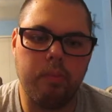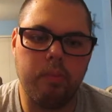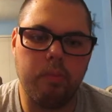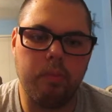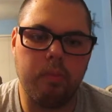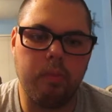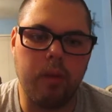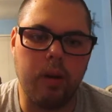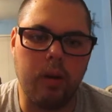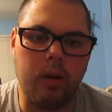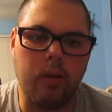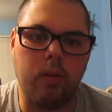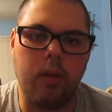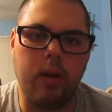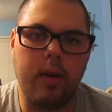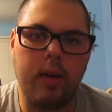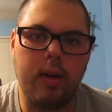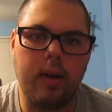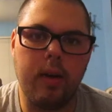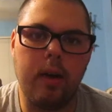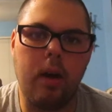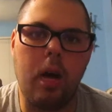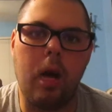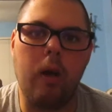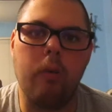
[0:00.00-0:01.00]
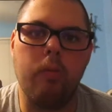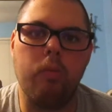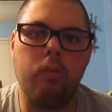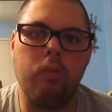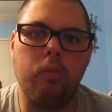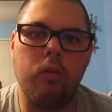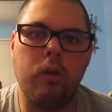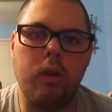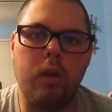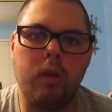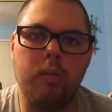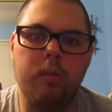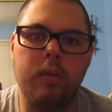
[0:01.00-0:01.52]
but right now I'm
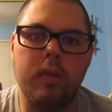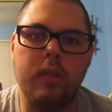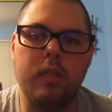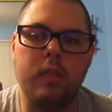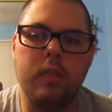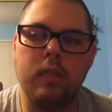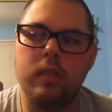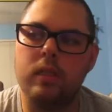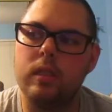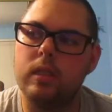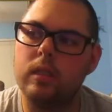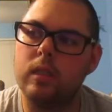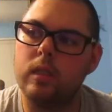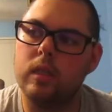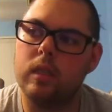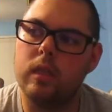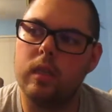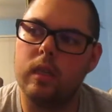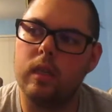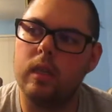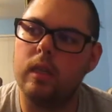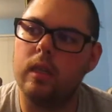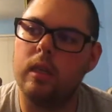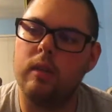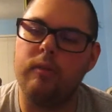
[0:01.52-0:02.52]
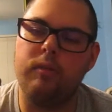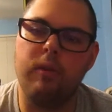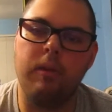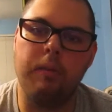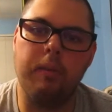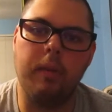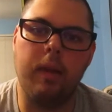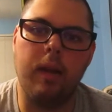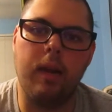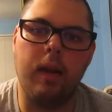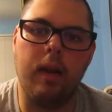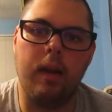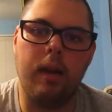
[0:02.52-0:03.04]
pretty much loving
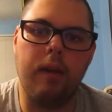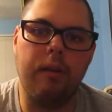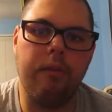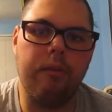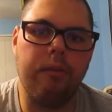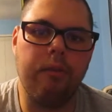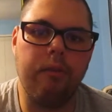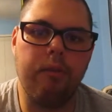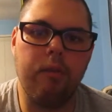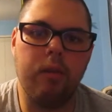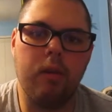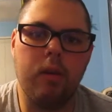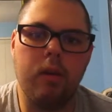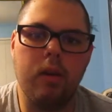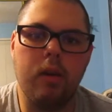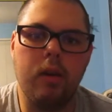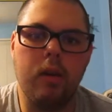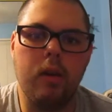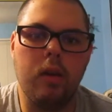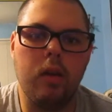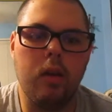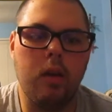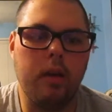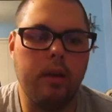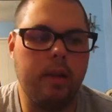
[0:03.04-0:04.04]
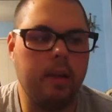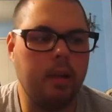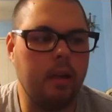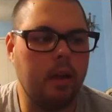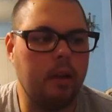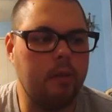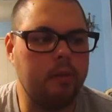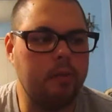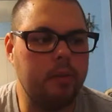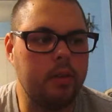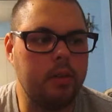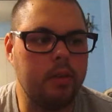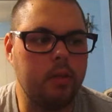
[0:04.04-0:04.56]
my life,
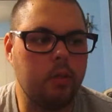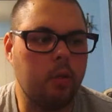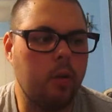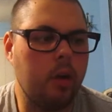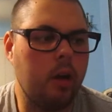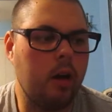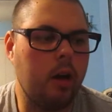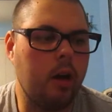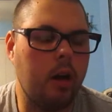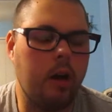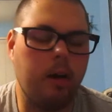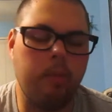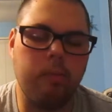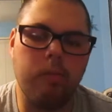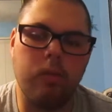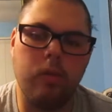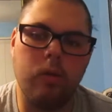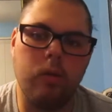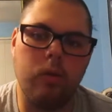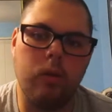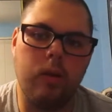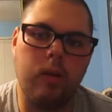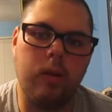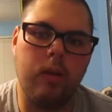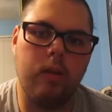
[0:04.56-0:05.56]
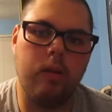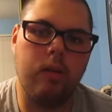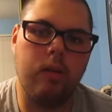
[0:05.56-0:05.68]
loving what I'm doing,